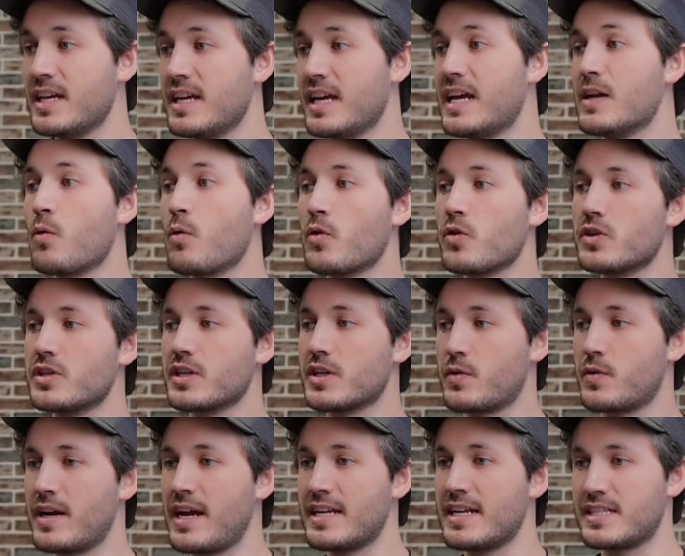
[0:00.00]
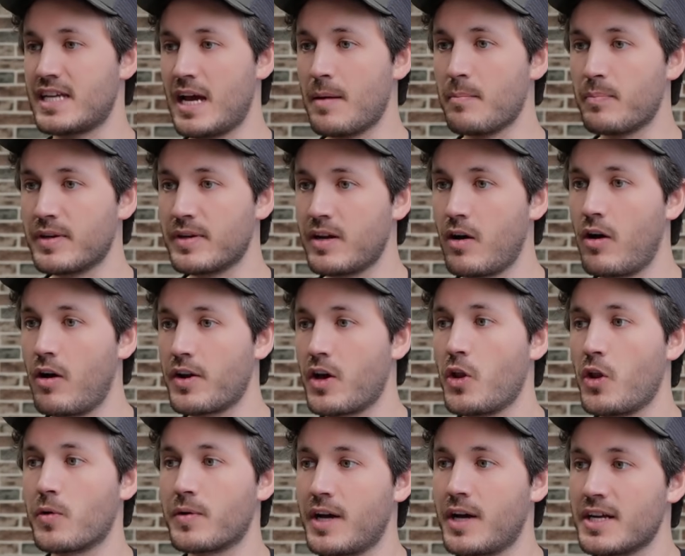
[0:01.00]
In order to create a template on
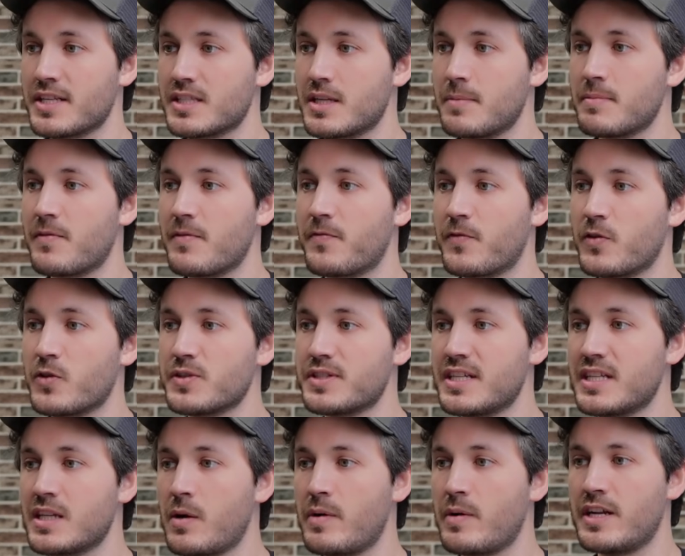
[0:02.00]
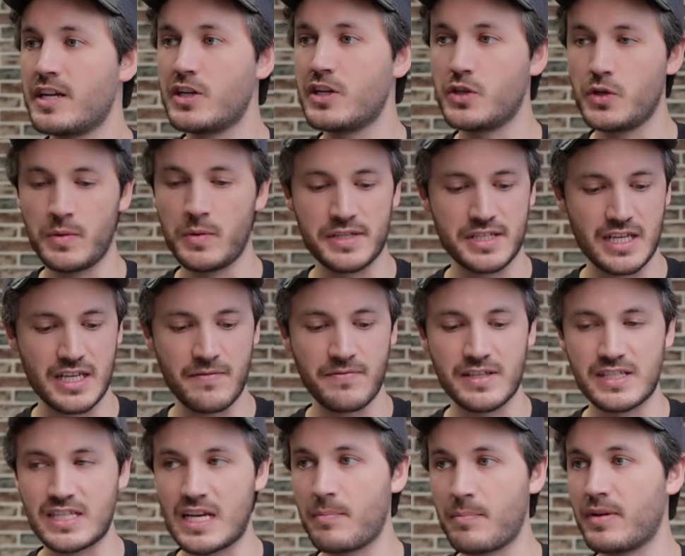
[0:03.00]
HelloCustom, the first thing that we need to do is give the
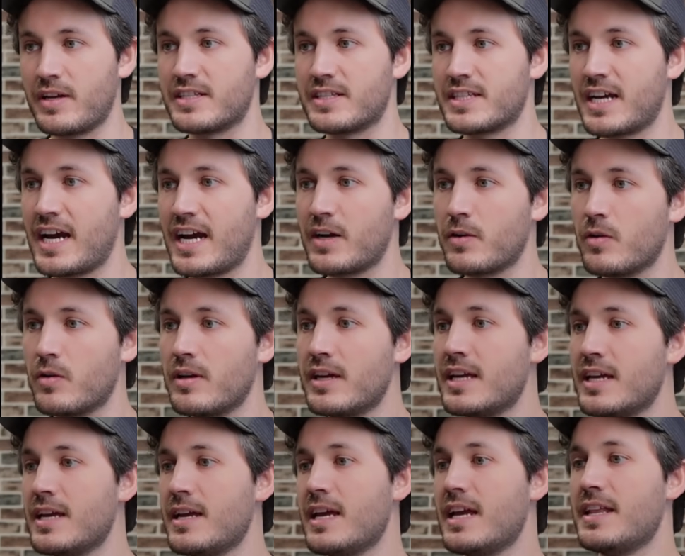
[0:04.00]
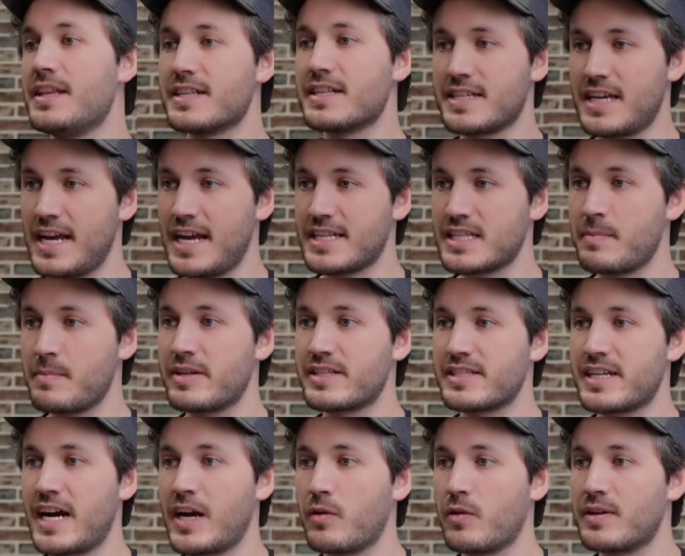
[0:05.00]
template a title. In this case, I'm gonna
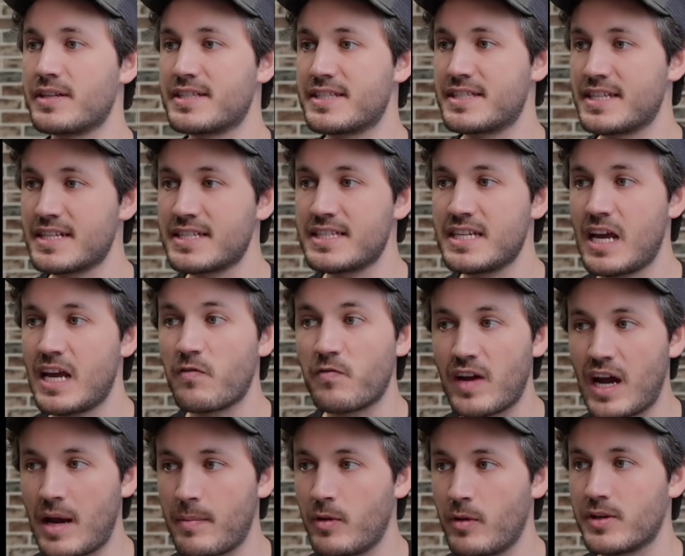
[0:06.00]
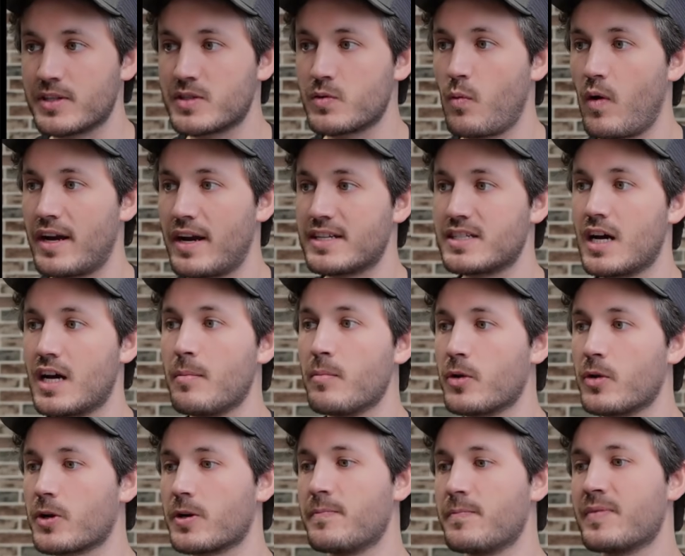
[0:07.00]
title it 60 and Fabulous Wine
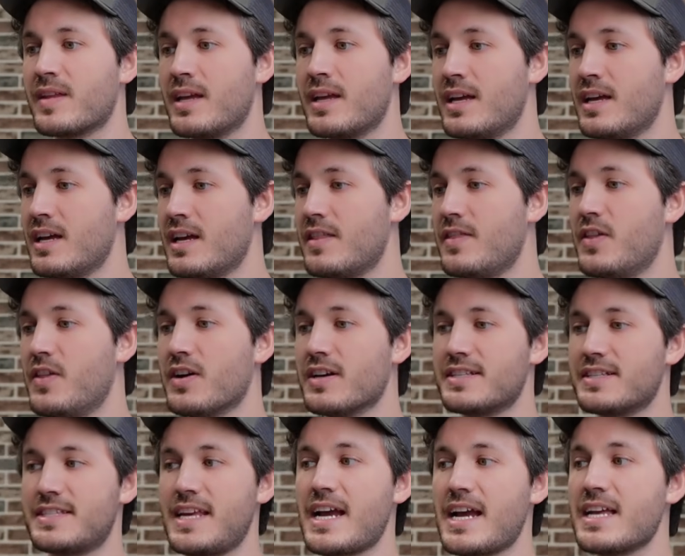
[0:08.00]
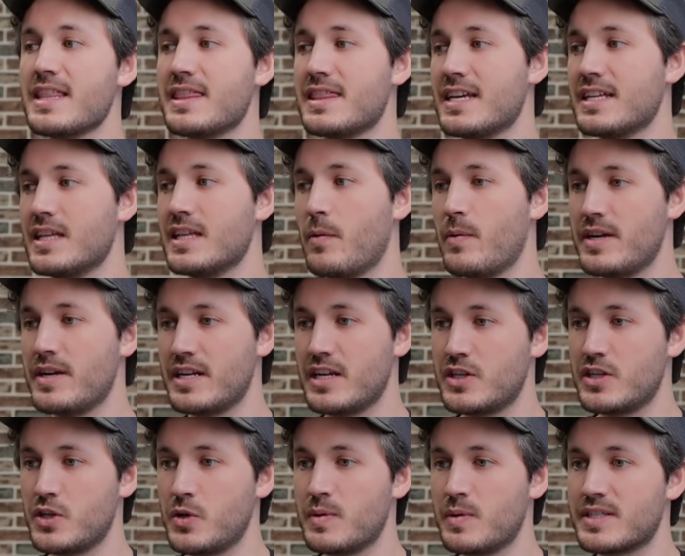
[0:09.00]
Tumbler. The second thing that we need to
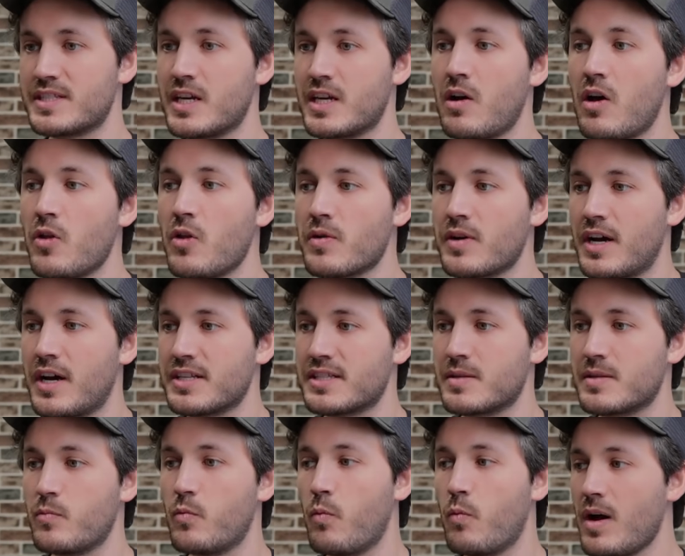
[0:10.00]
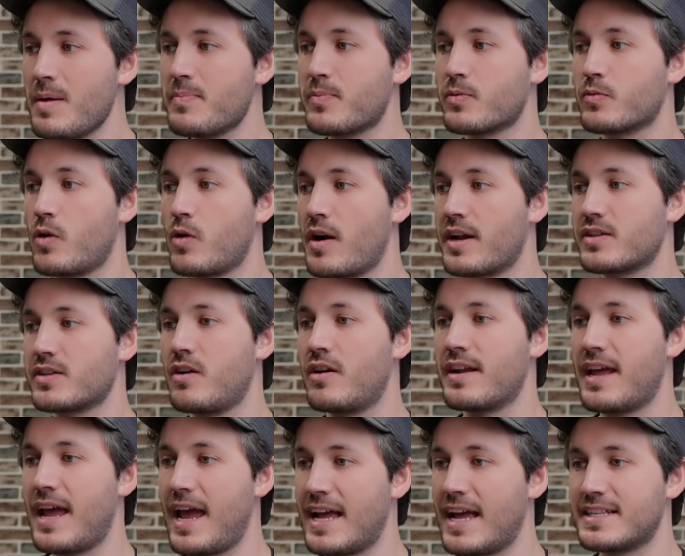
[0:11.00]
do is tell HelloCustom what product on
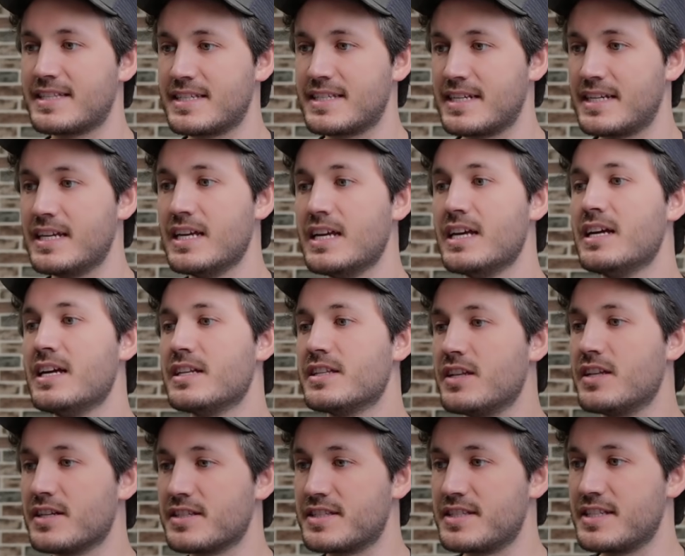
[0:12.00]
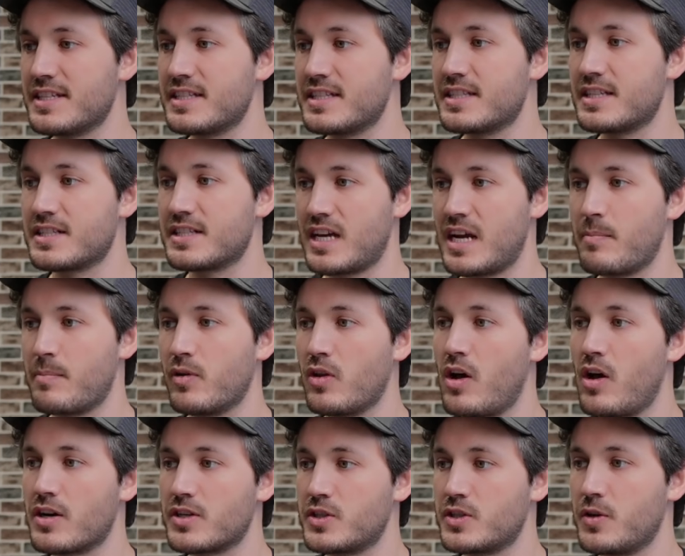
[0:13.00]
Etsy does this design
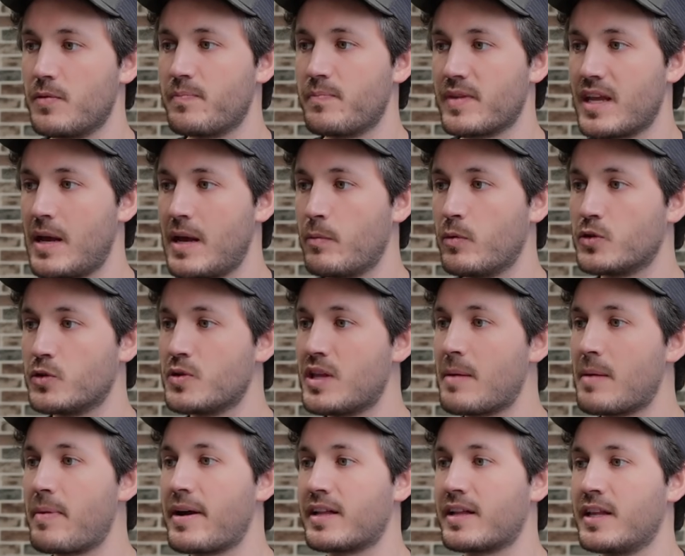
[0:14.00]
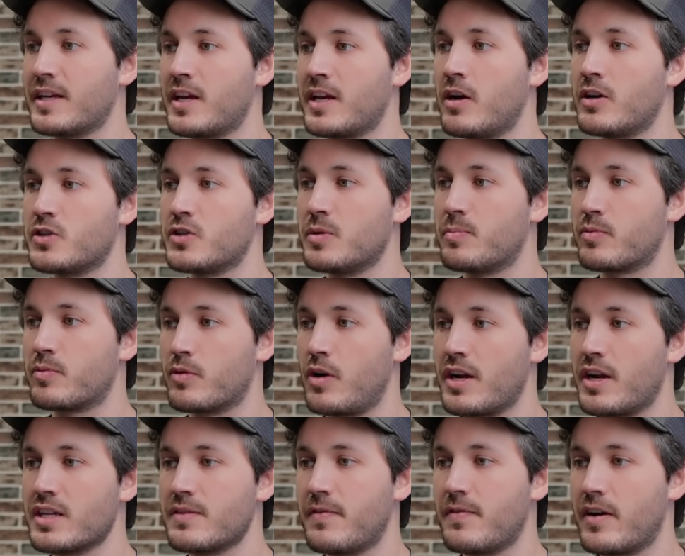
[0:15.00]
belong to. And we'll do that by clicking onto
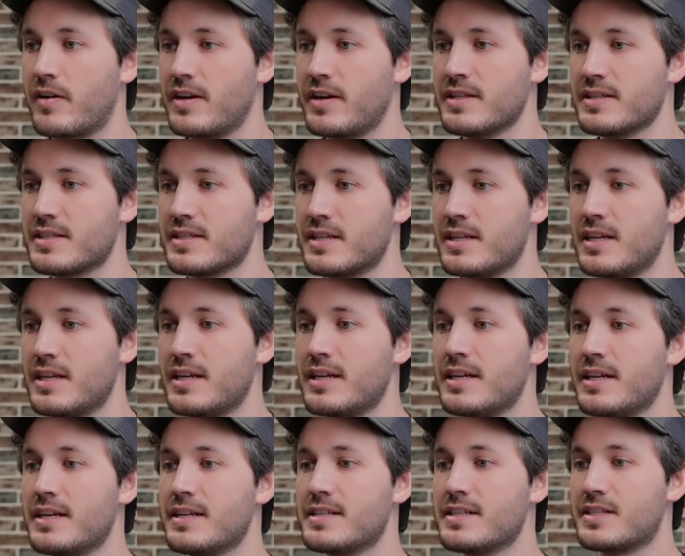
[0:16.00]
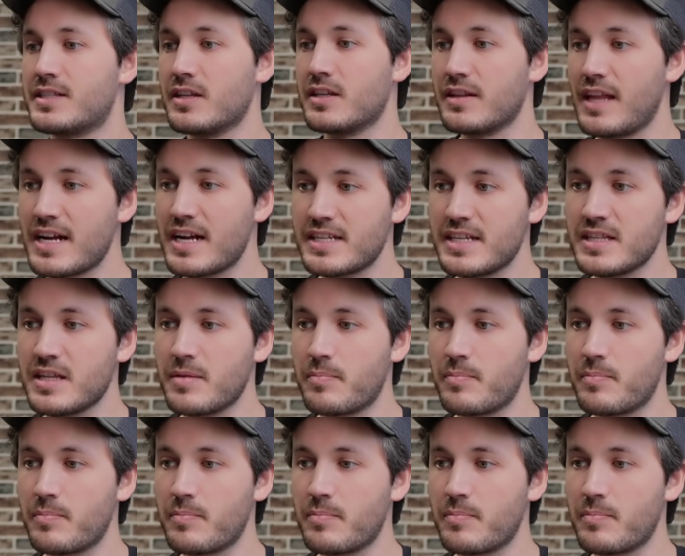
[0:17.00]
product variants, selecting the